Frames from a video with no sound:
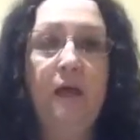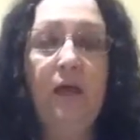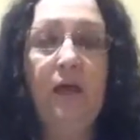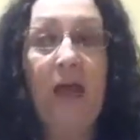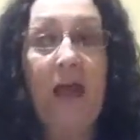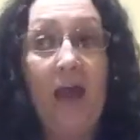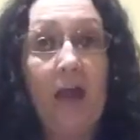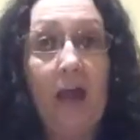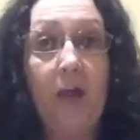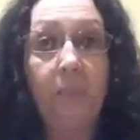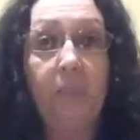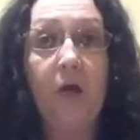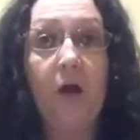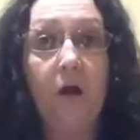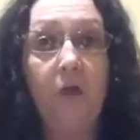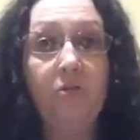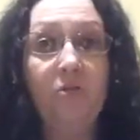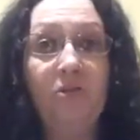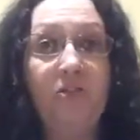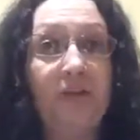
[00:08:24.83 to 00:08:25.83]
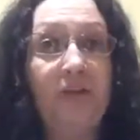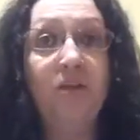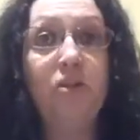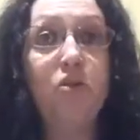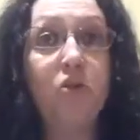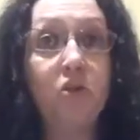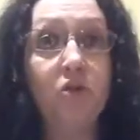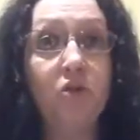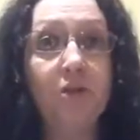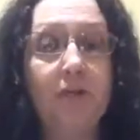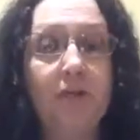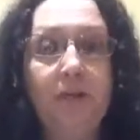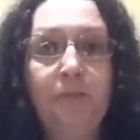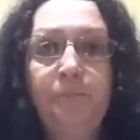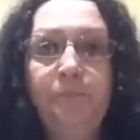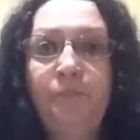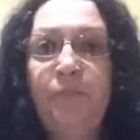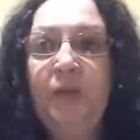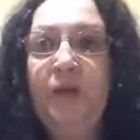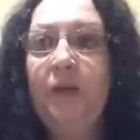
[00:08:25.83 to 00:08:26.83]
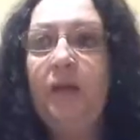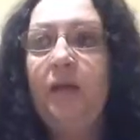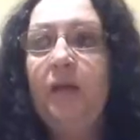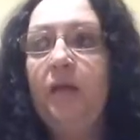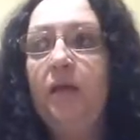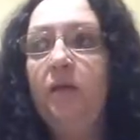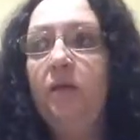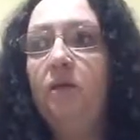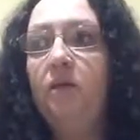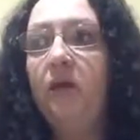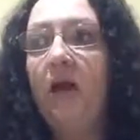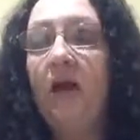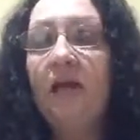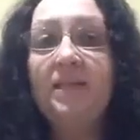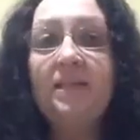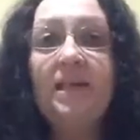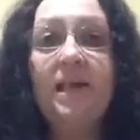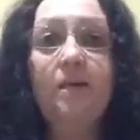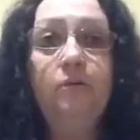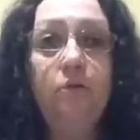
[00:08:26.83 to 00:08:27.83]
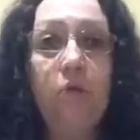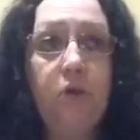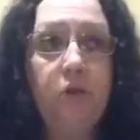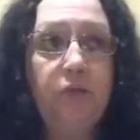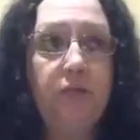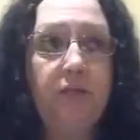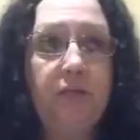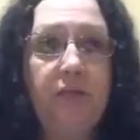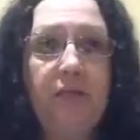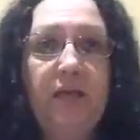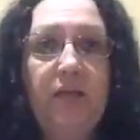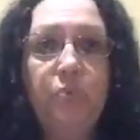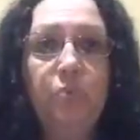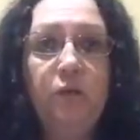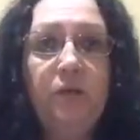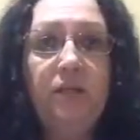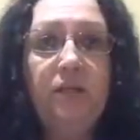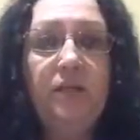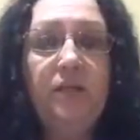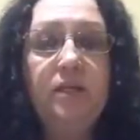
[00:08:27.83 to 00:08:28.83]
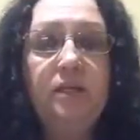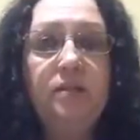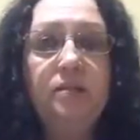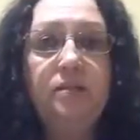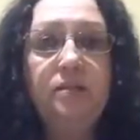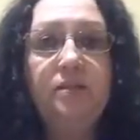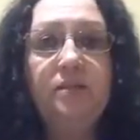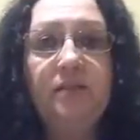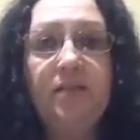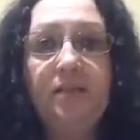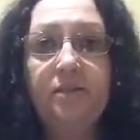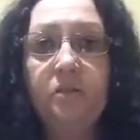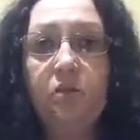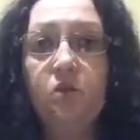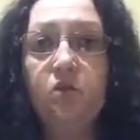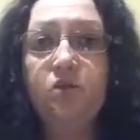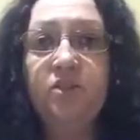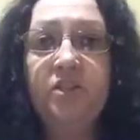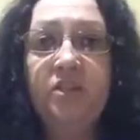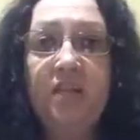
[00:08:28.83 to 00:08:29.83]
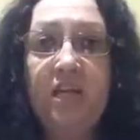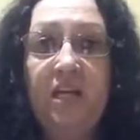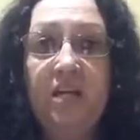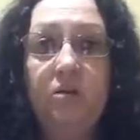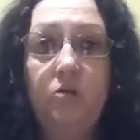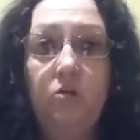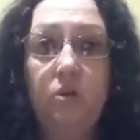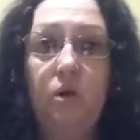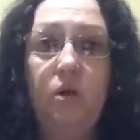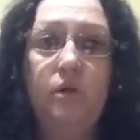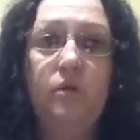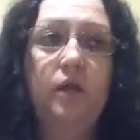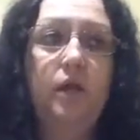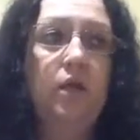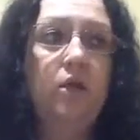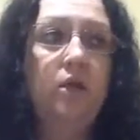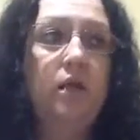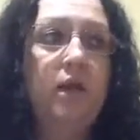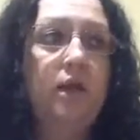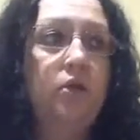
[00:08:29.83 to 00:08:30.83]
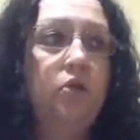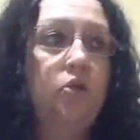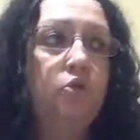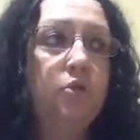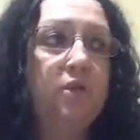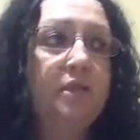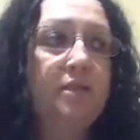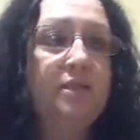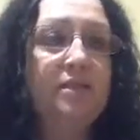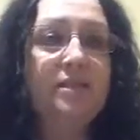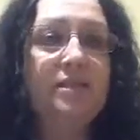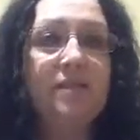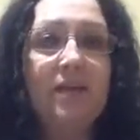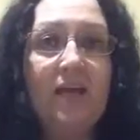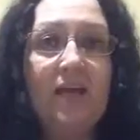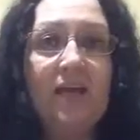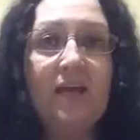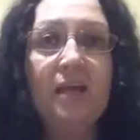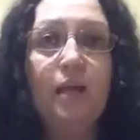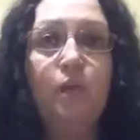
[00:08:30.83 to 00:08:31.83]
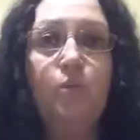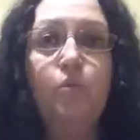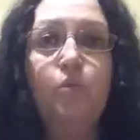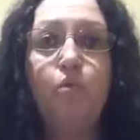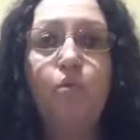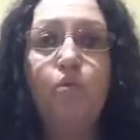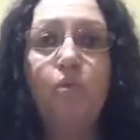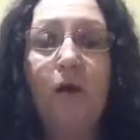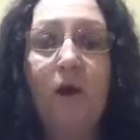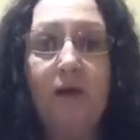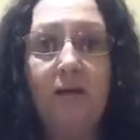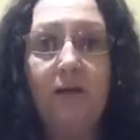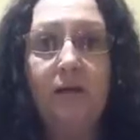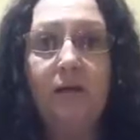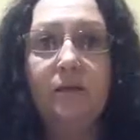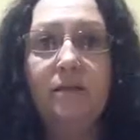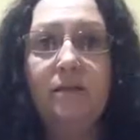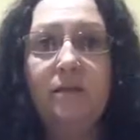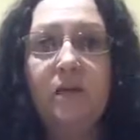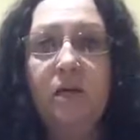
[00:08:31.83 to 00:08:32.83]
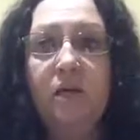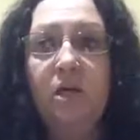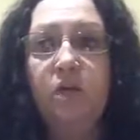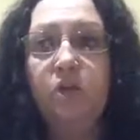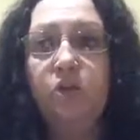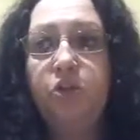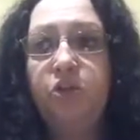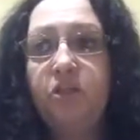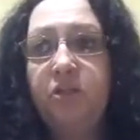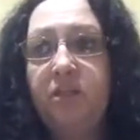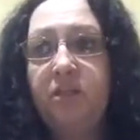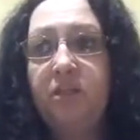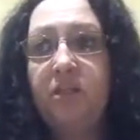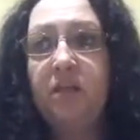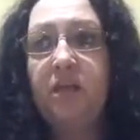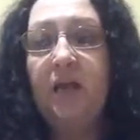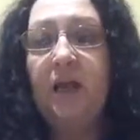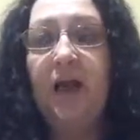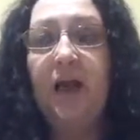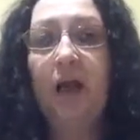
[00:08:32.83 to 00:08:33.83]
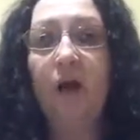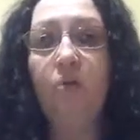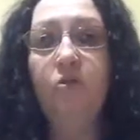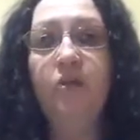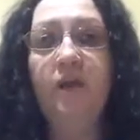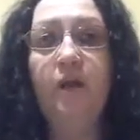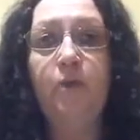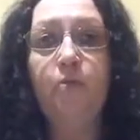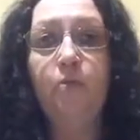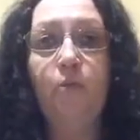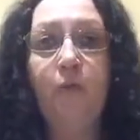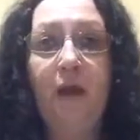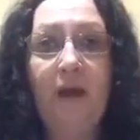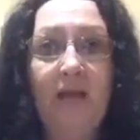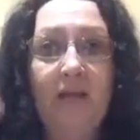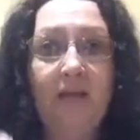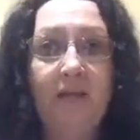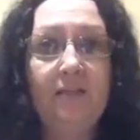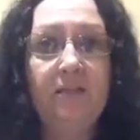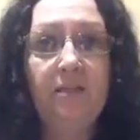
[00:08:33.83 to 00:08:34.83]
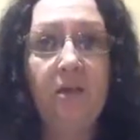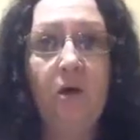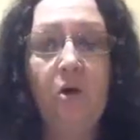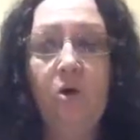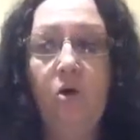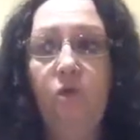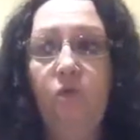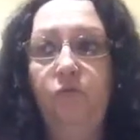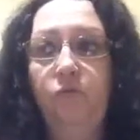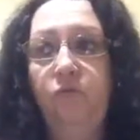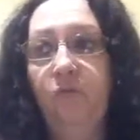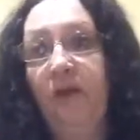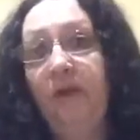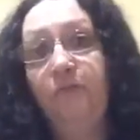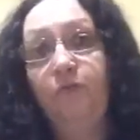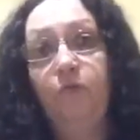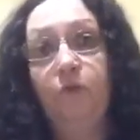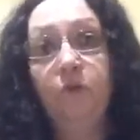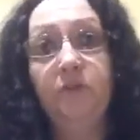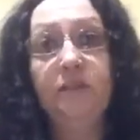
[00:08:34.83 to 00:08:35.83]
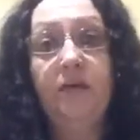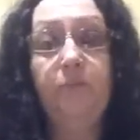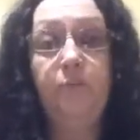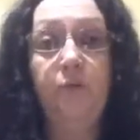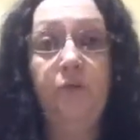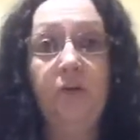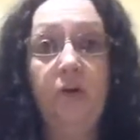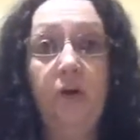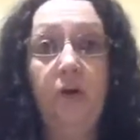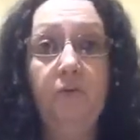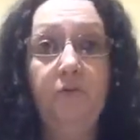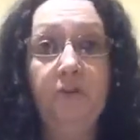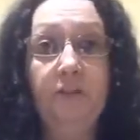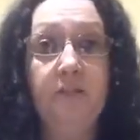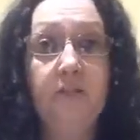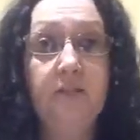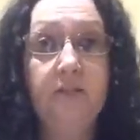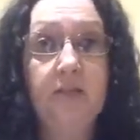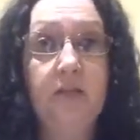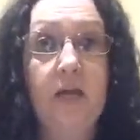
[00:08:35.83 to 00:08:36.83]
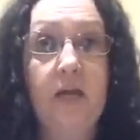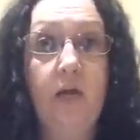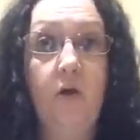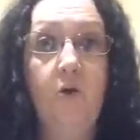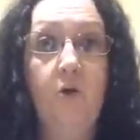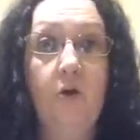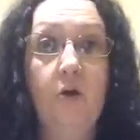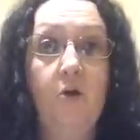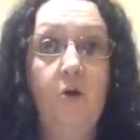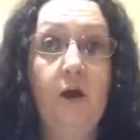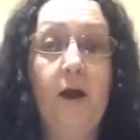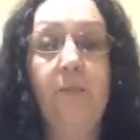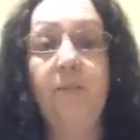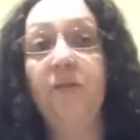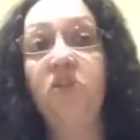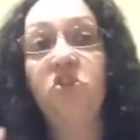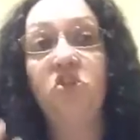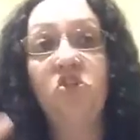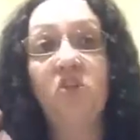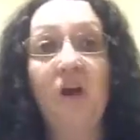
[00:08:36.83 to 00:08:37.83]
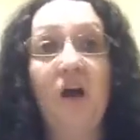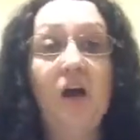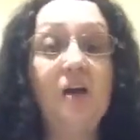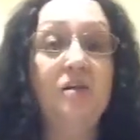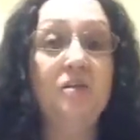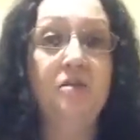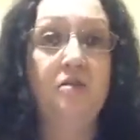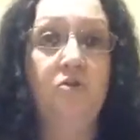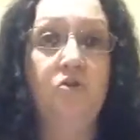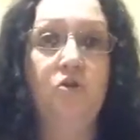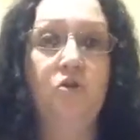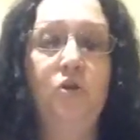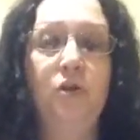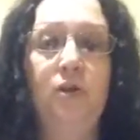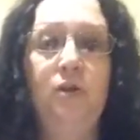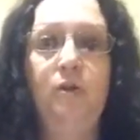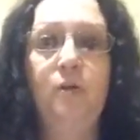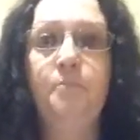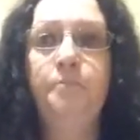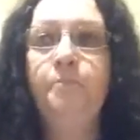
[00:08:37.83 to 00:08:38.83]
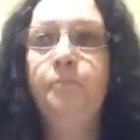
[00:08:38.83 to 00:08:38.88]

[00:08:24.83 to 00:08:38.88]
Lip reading: app called Think Dirty. And I downloaded it. And what it is it has a little scanner on there. And you can scan products to see how they rate on, like, for example, the healthiness scale or how much toxins are in them.